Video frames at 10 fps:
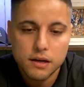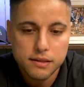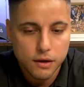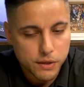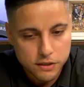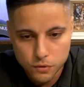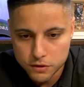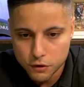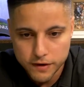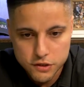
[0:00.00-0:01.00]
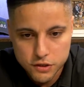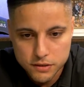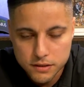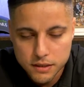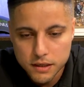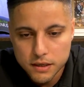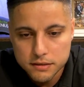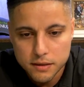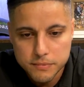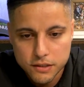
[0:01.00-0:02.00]
then we could do a novation
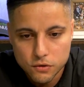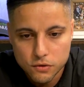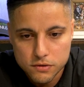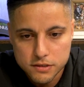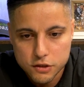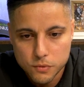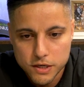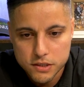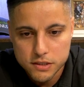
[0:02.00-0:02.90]
type deal situation.